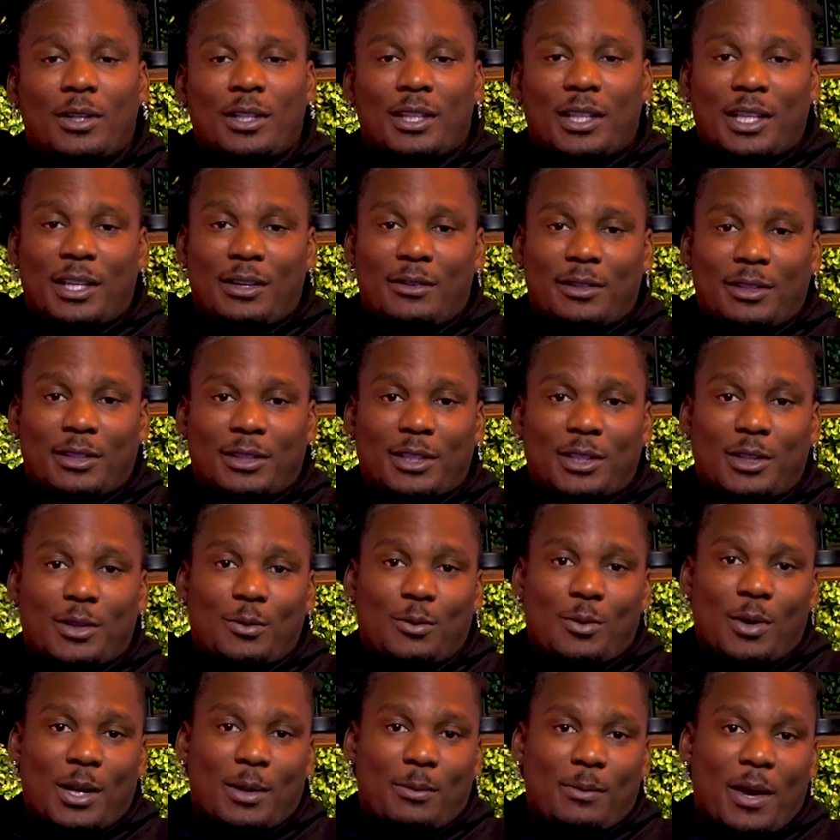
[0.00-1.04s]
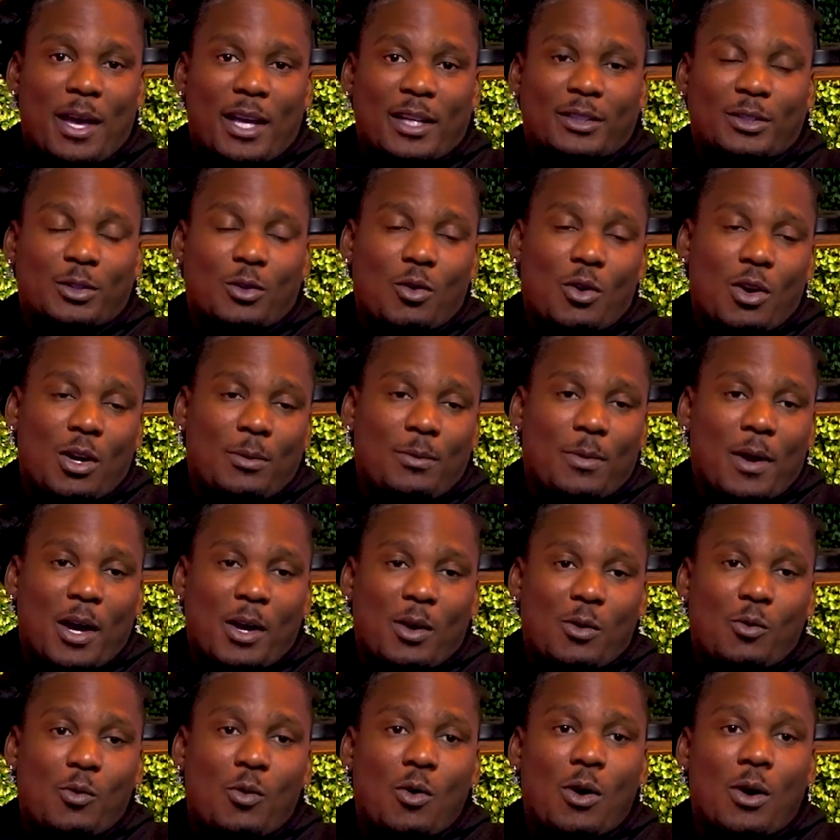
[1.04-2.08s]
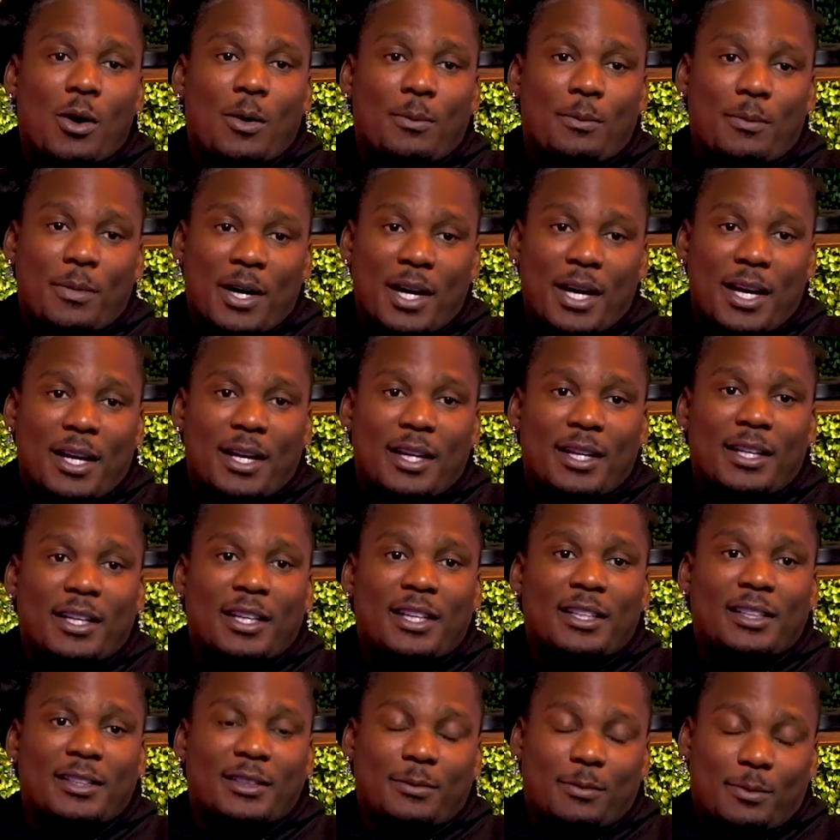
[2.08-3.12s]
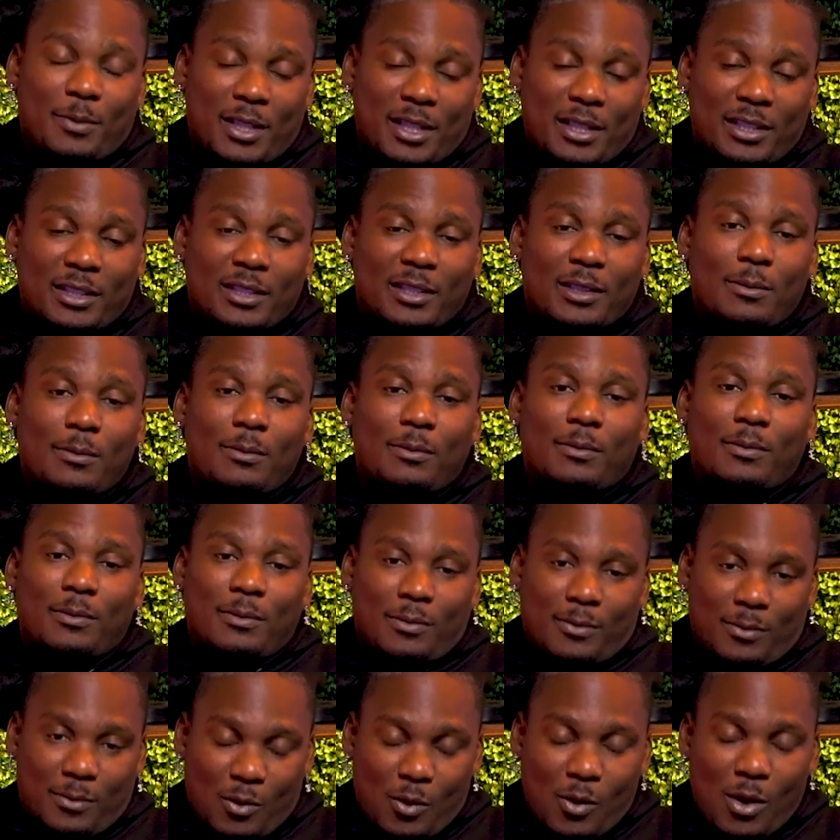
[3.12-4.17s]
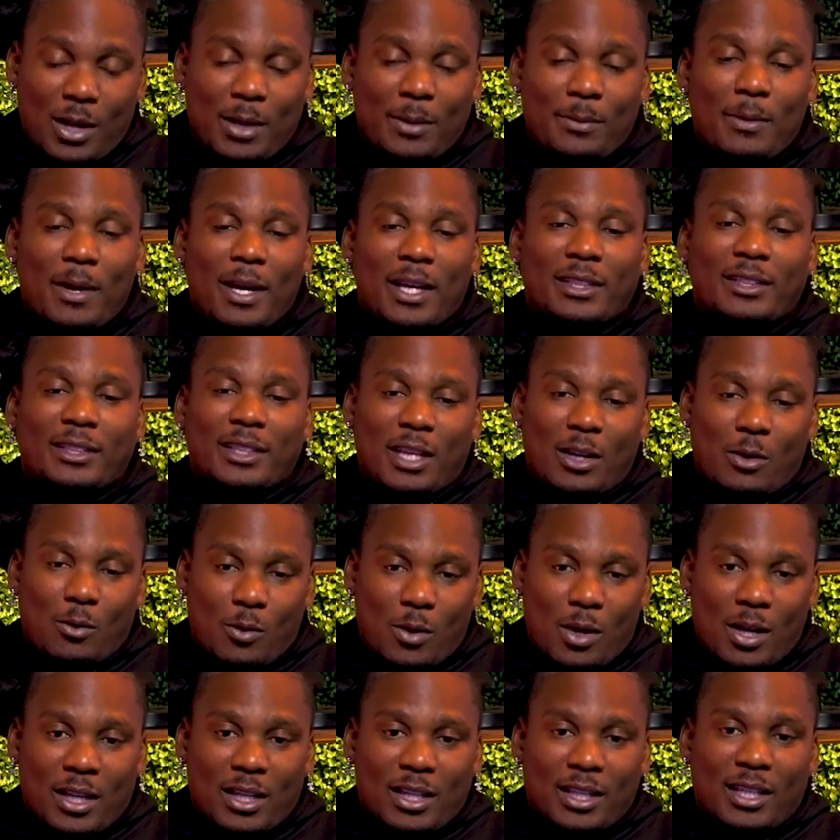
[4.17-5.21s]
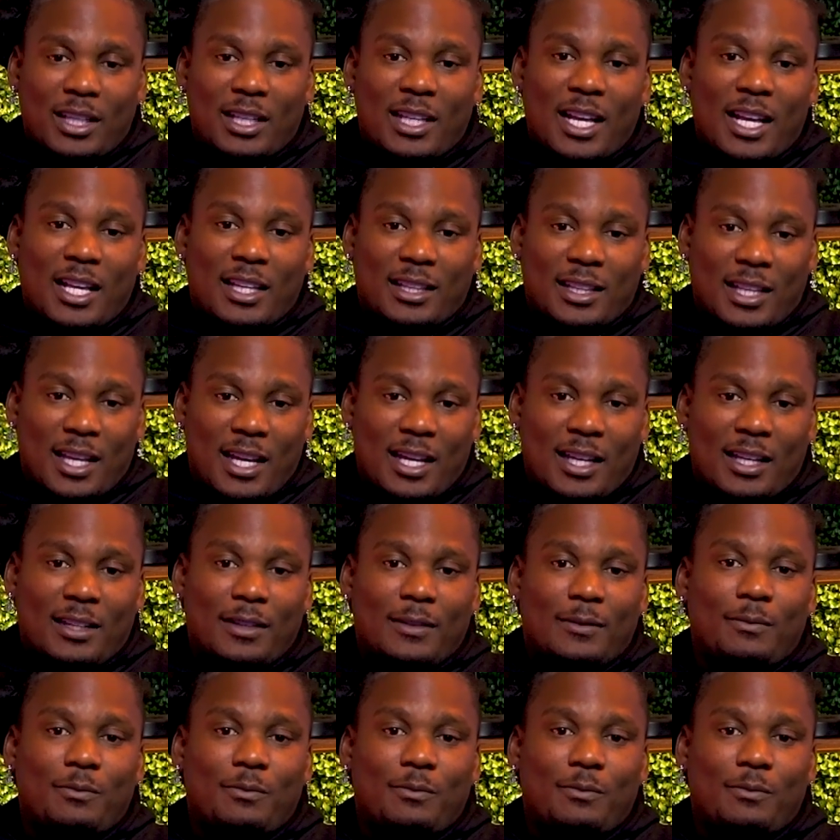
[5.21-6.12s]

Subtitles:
to give it to the running back. It's a quarterback award, but it's been some running backs that won it, and I think